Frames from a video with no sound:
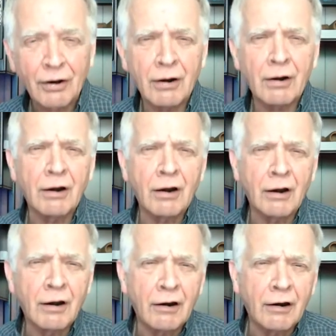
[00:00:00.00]

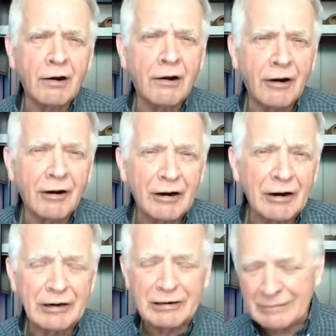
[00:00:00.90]

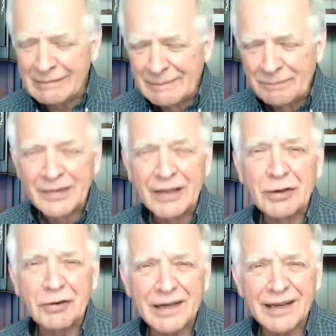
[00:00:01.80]
Oh, you
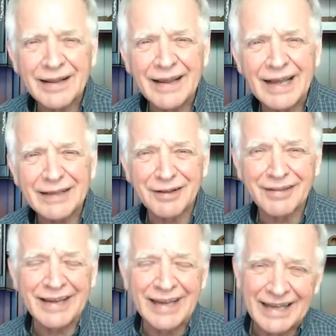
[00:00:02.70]
did that to the
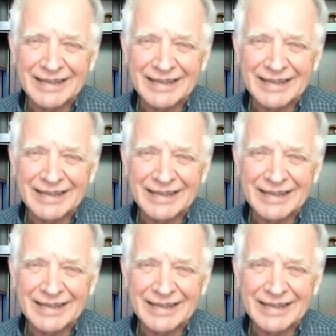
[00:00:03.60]
ant.